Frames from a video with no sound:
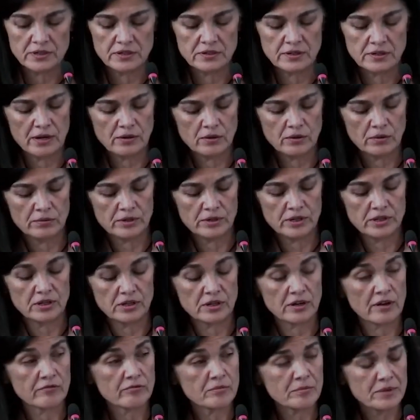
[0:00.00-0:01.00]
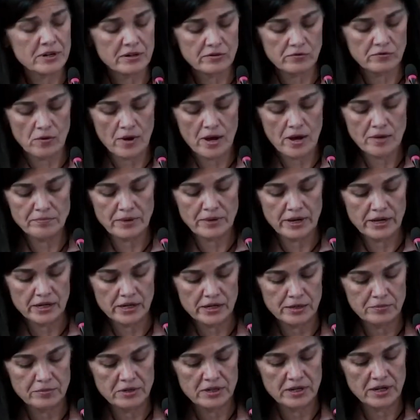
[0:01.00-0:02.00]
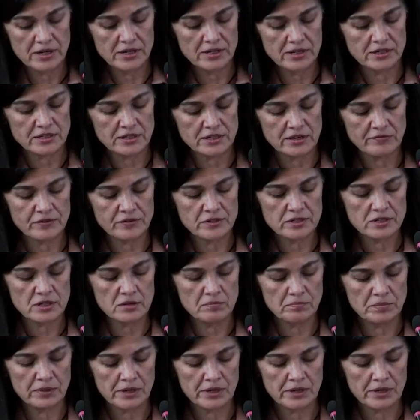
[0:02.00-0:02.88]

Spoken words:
not only the government of Guam by eliminating the deficit,